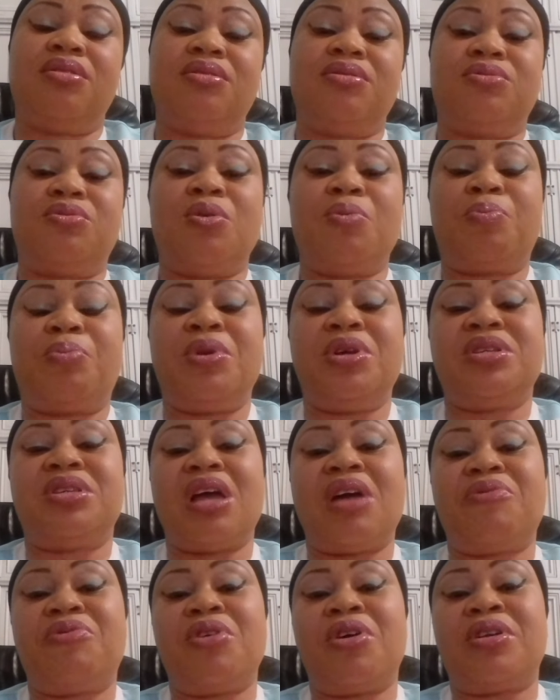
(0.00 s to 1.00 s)
So please,
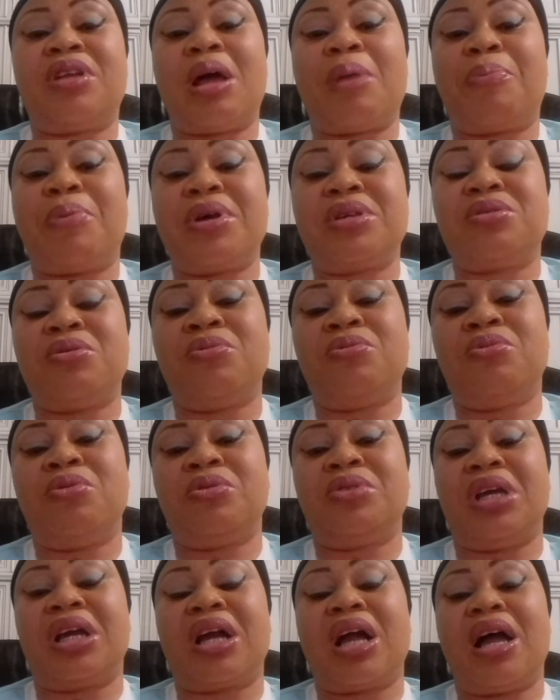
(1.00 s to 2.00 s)
every other person who
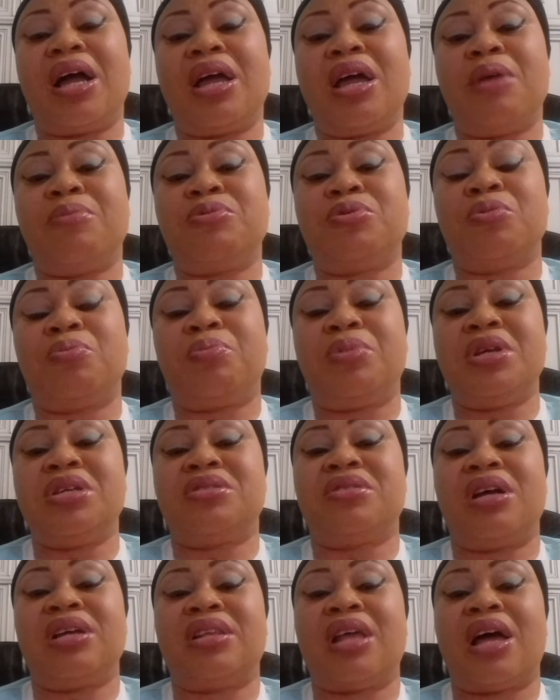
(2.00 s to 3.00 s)
knows they can help, should
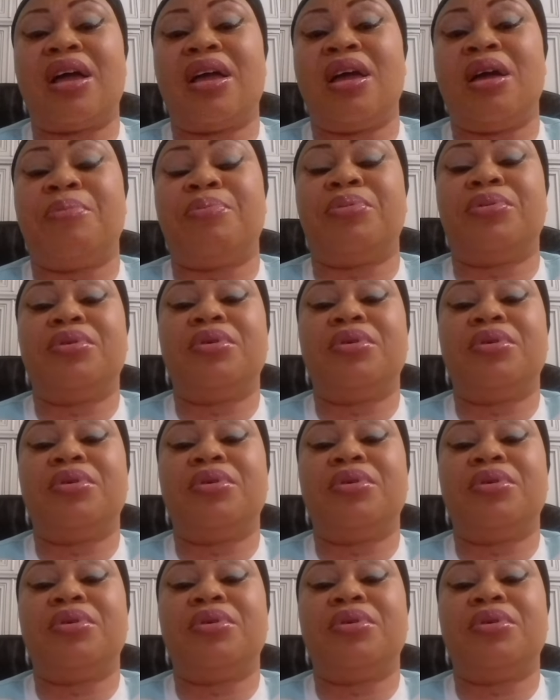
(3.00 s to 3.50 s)
please render help